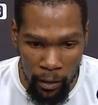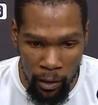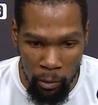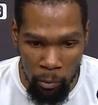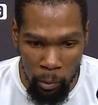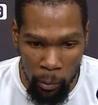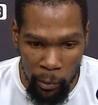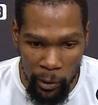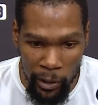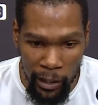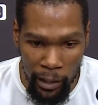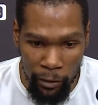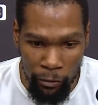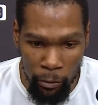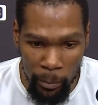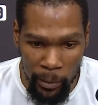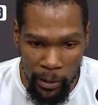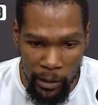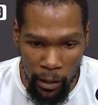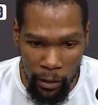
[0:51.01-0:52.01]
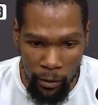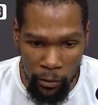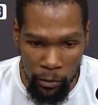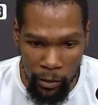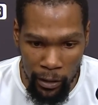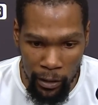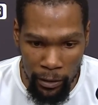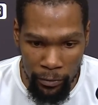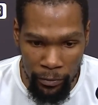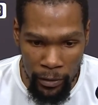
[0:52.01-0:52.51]
what we need from each other on the
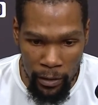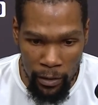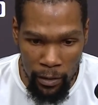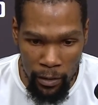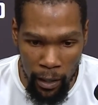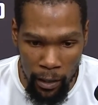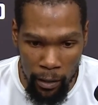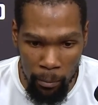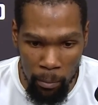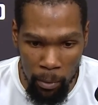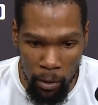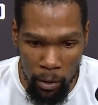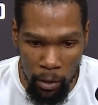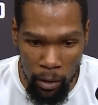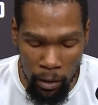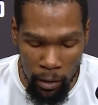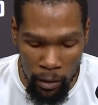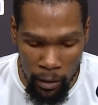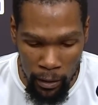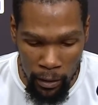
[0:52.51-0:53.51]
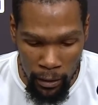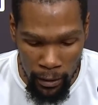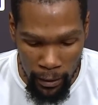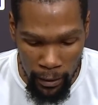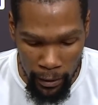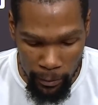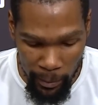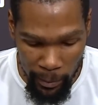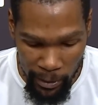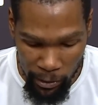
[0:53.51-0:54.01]
defensive side of the ball,
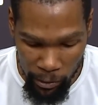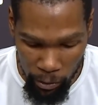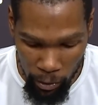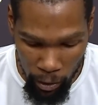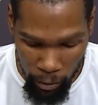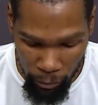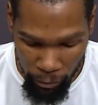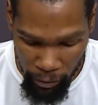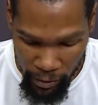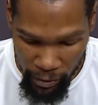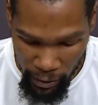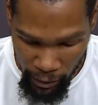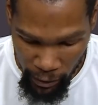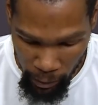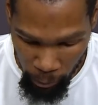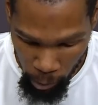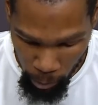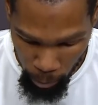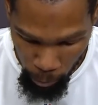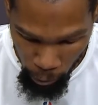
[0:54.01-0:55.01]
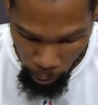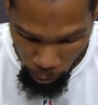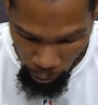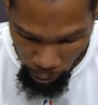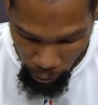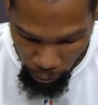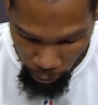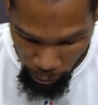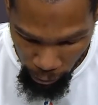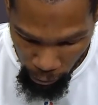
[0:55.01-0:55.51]
especially on offense. I think we were moving
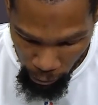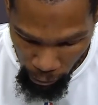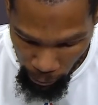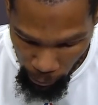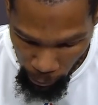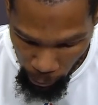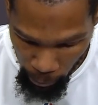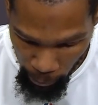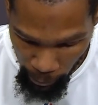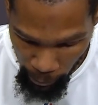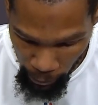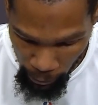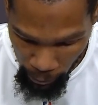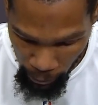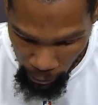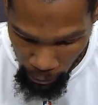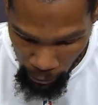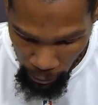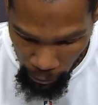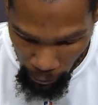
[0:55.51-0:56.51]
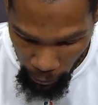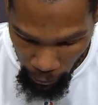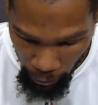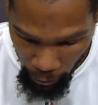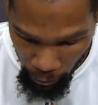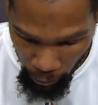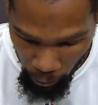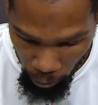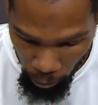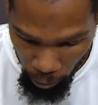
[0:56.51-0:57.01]
and flowing a little bit
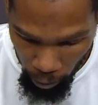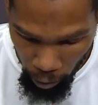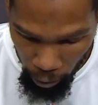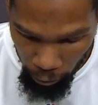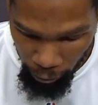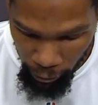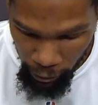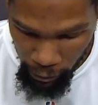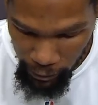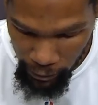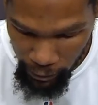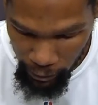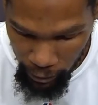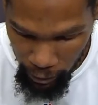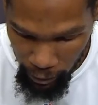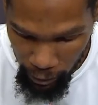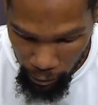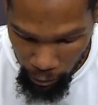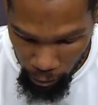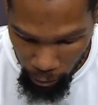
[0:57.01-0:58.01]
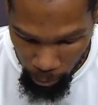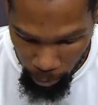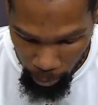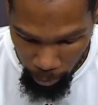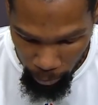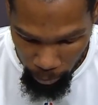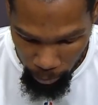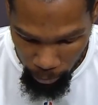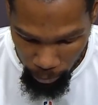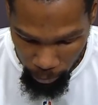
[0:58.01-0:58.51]
on offense, you know,
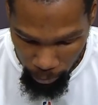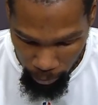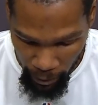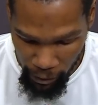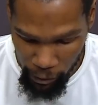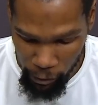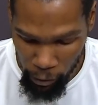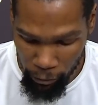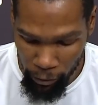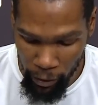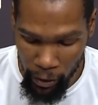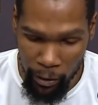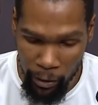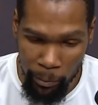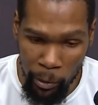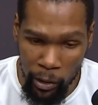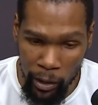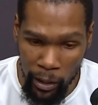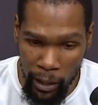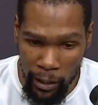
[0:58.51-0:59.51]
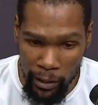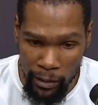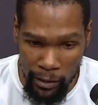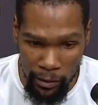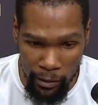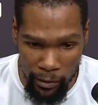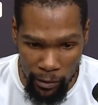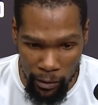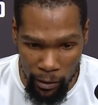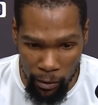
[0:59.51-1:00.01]
based off our
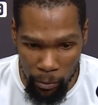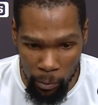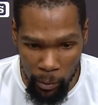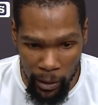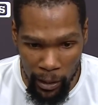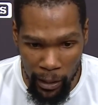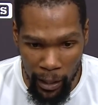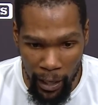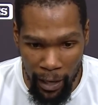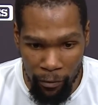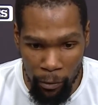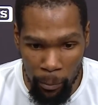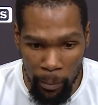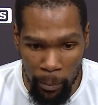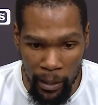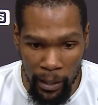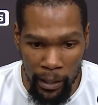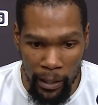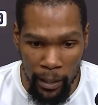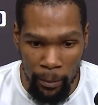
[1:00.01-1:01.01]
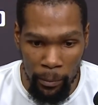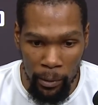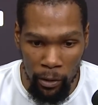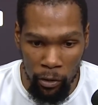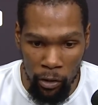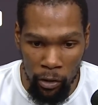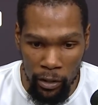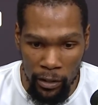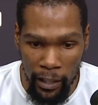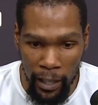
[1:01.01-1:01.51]
communication. You know, we didn't have a play coming across